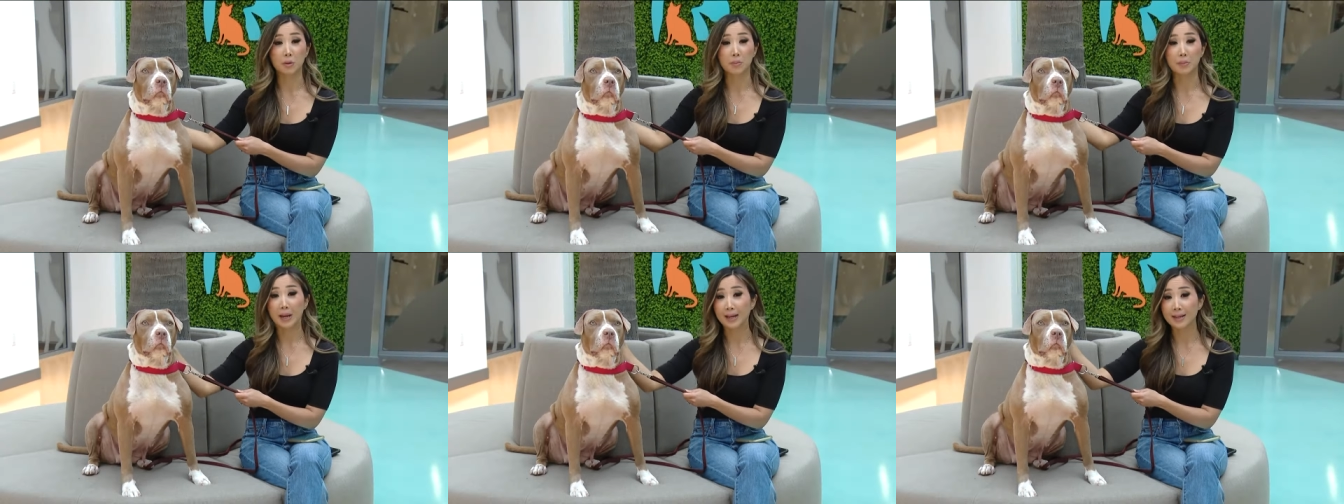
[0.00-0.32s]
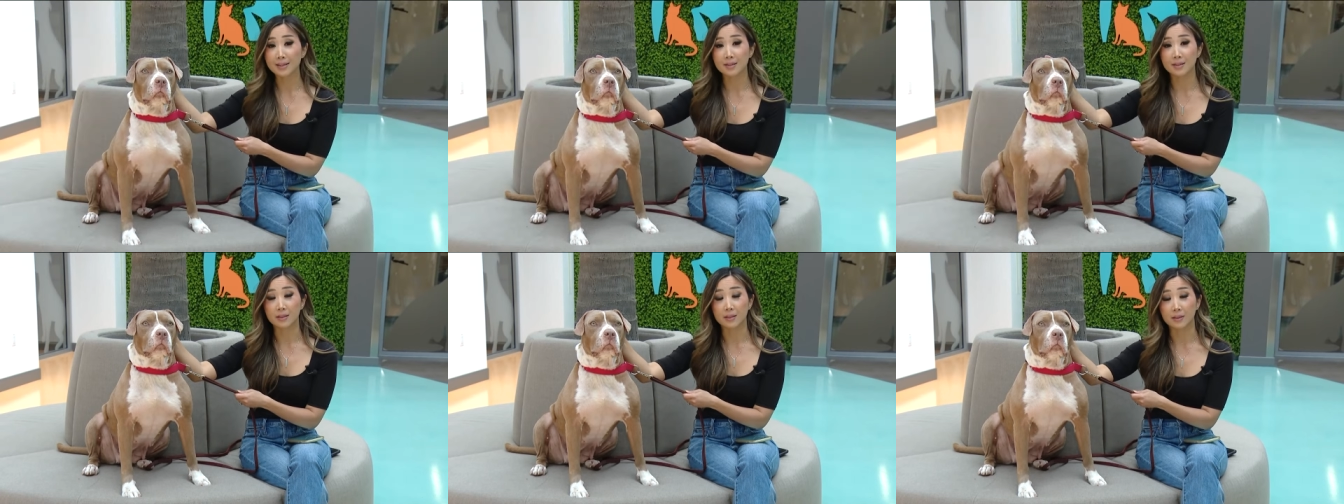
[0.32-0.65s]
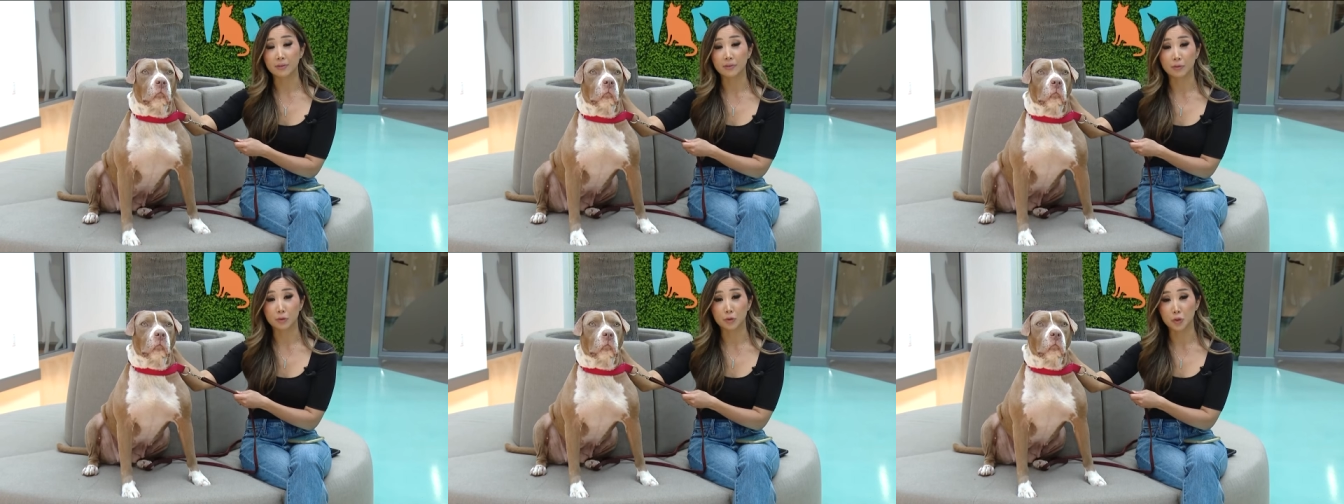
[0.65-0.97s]

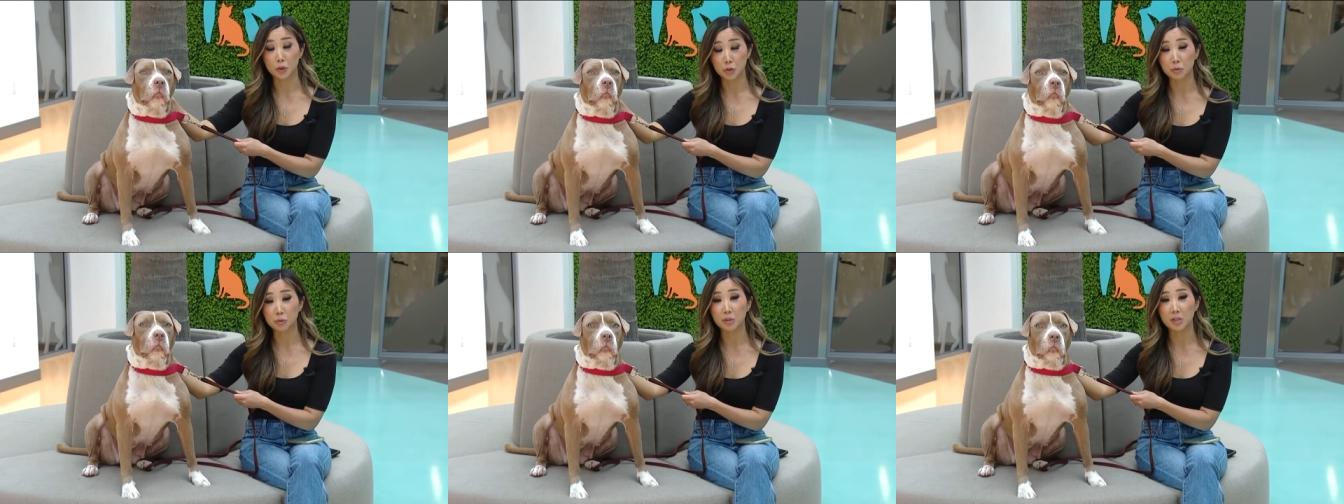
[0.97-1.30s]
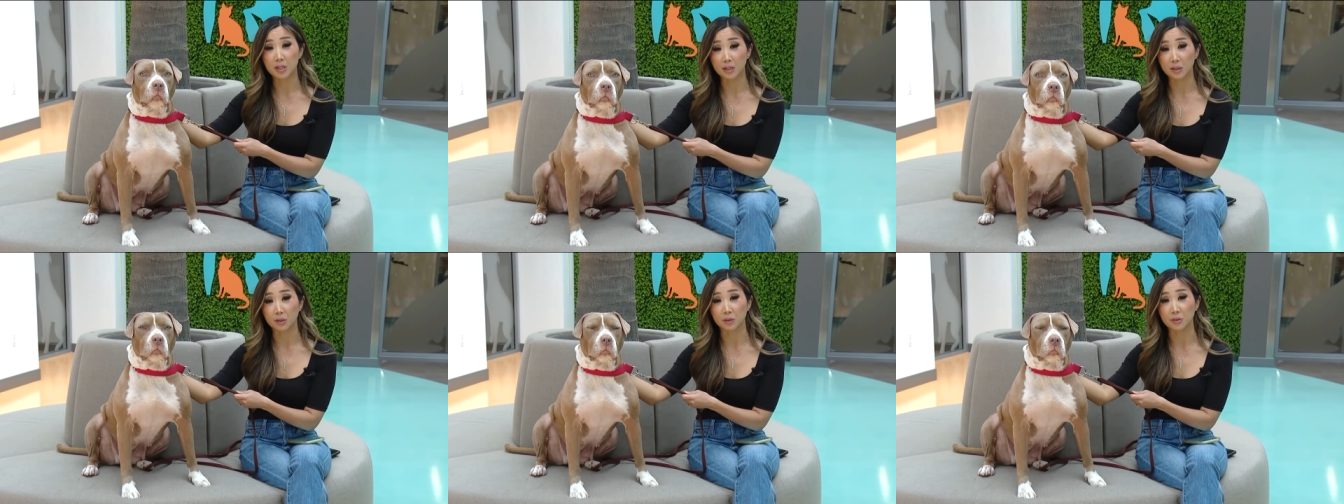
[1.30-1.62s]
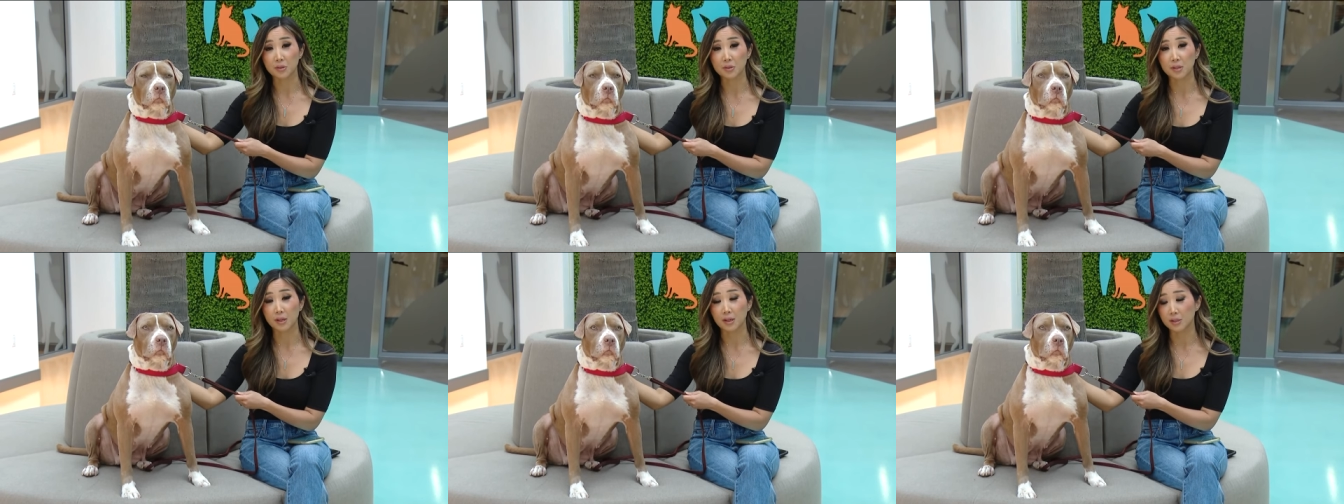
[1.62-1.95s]
capacity for two
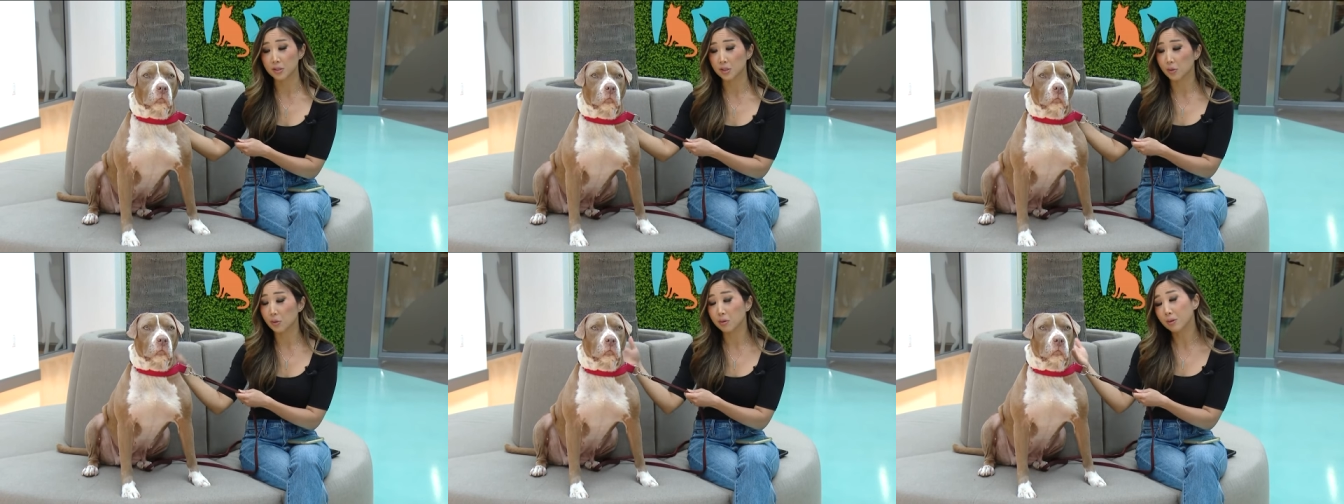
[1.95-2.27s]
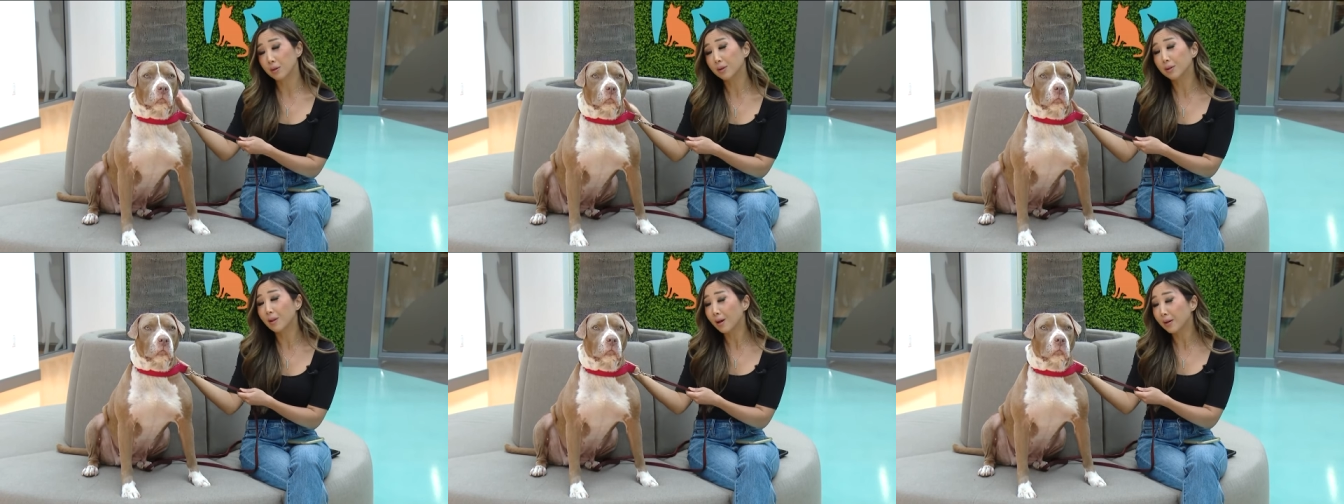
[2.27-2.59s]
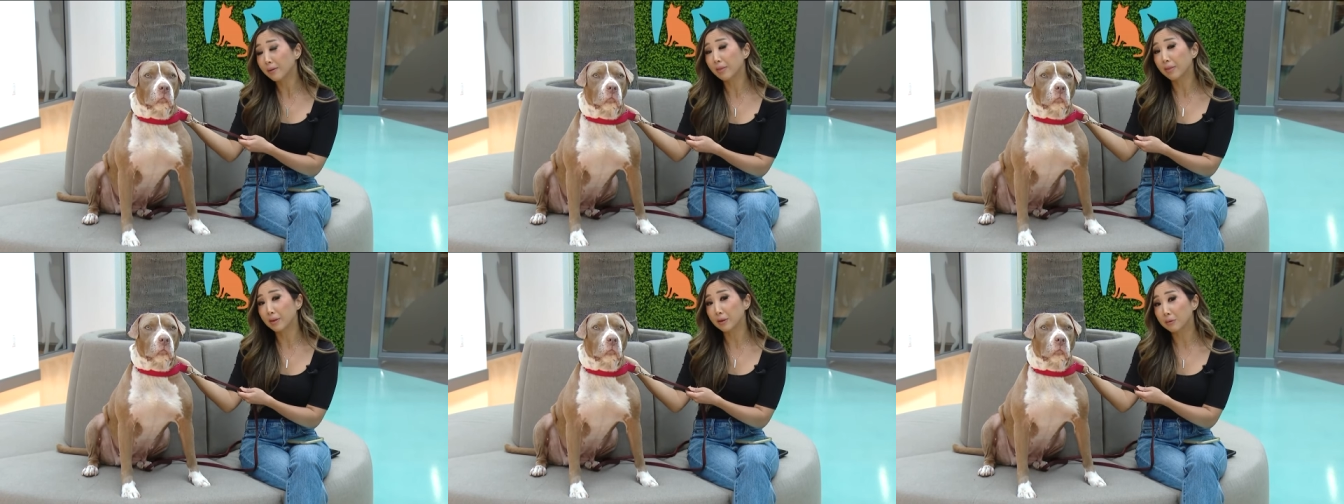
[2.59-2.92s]
years. Uh, so there are a
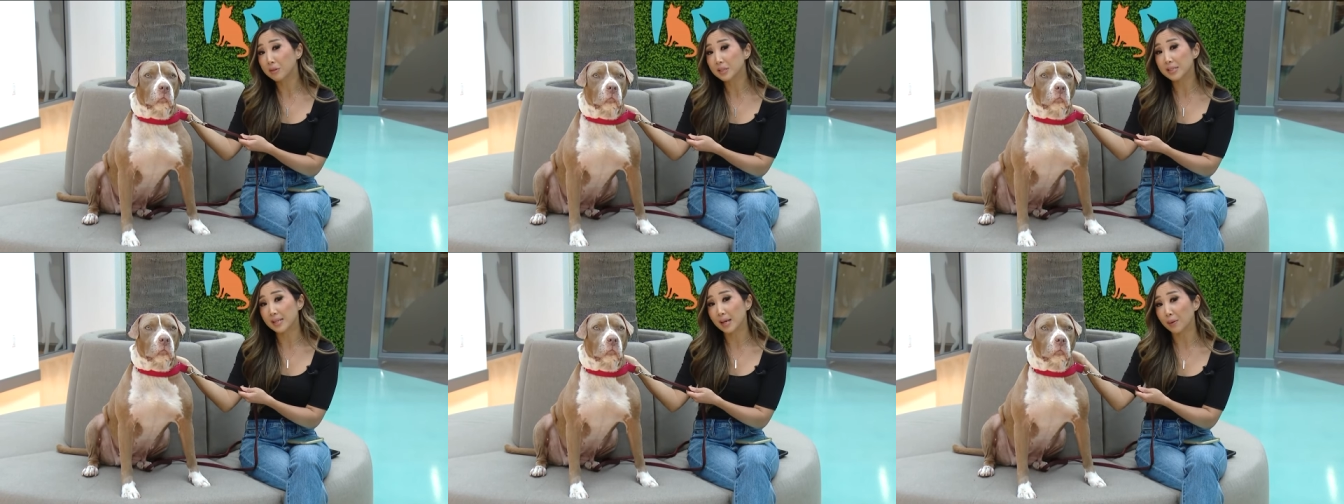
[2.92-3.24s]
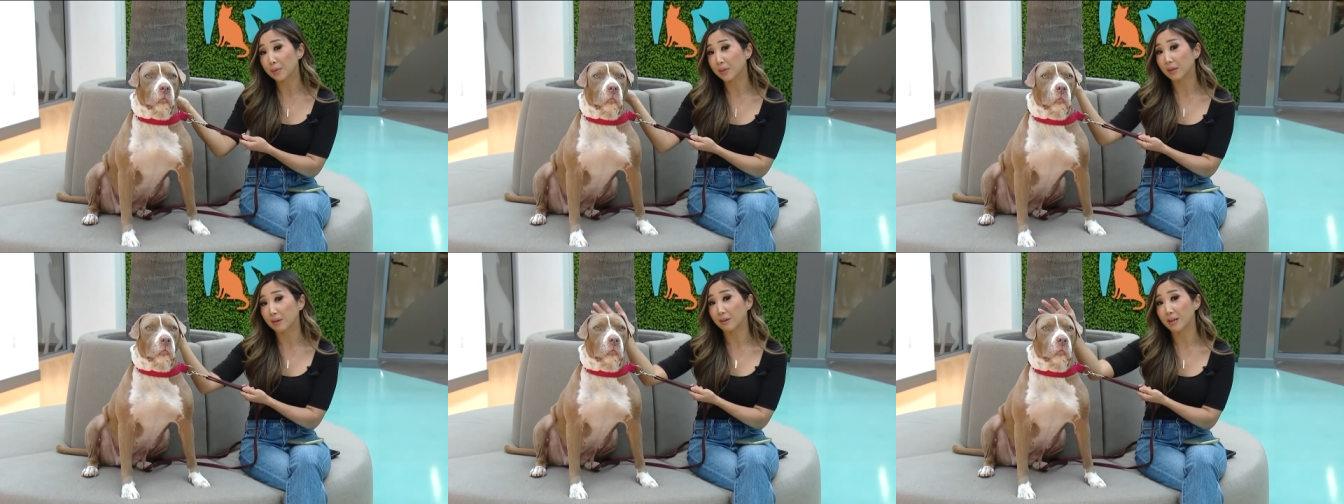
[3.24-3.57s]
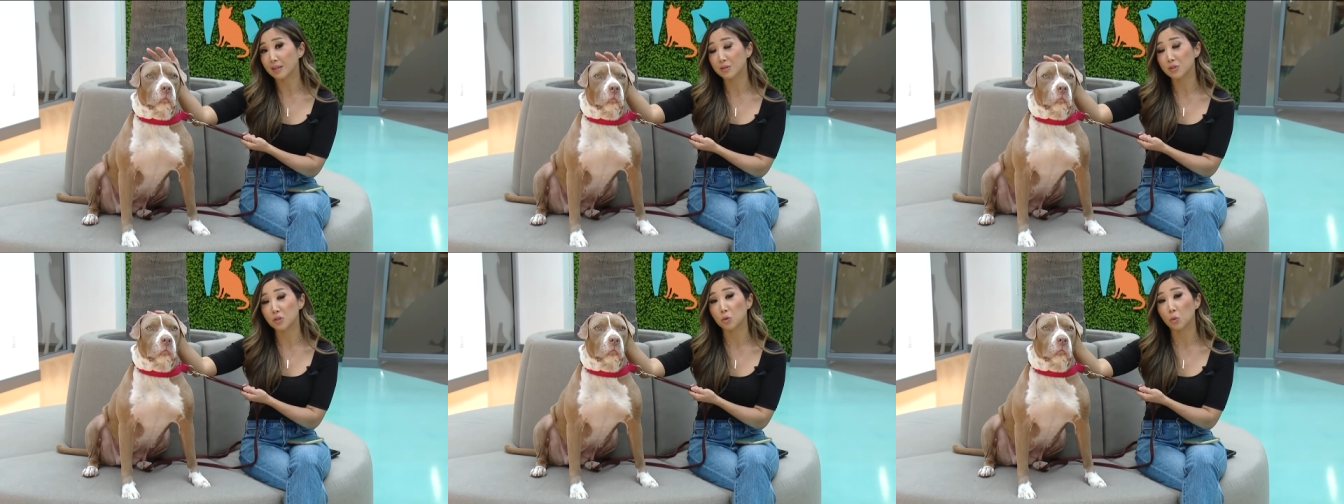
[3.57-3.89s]
lot of theories out there
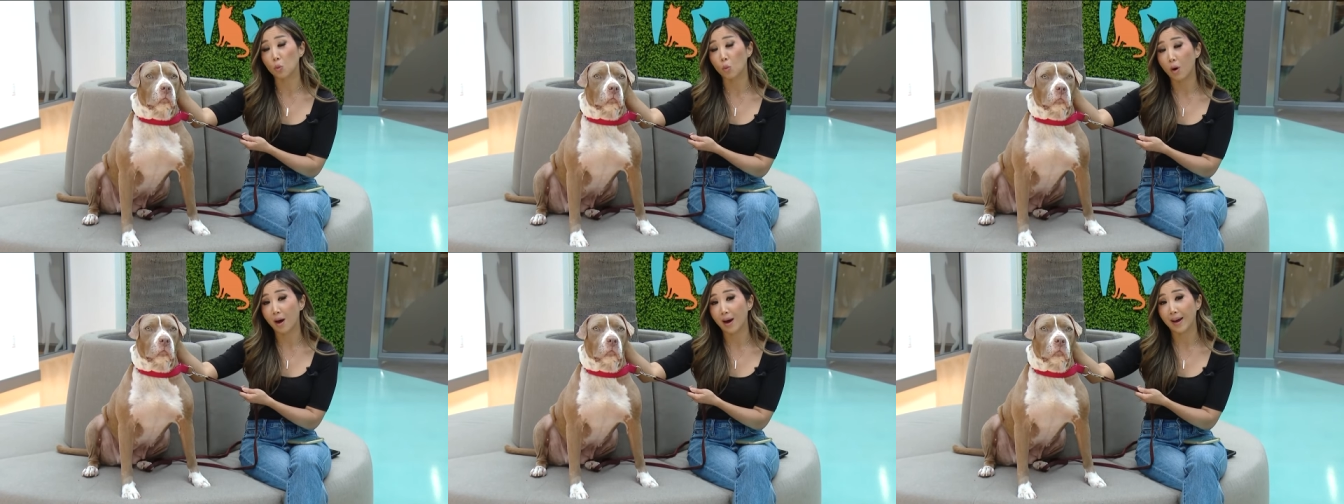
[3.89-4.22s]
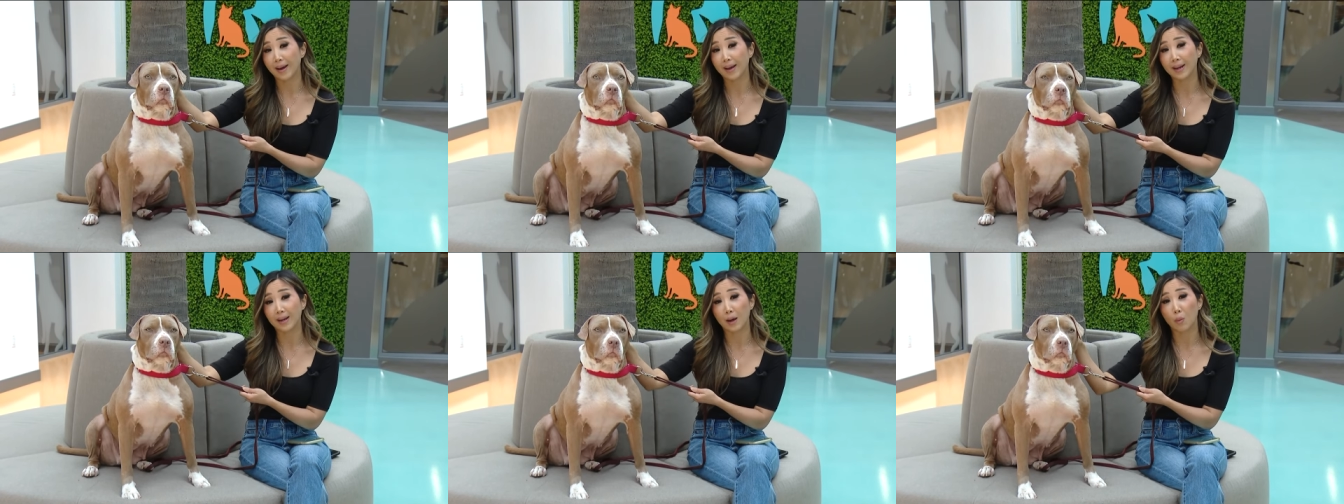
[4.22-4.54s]
as to why.